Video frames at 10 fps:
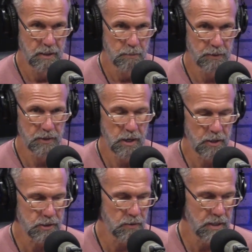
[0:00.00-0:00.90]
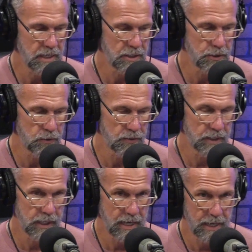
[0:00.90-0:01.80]
but they also need to do
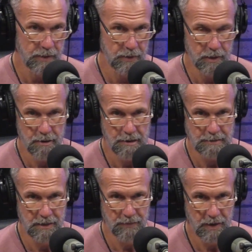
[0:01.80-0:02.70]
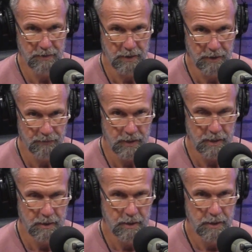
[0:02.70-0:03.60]
the cognitive heavy lifting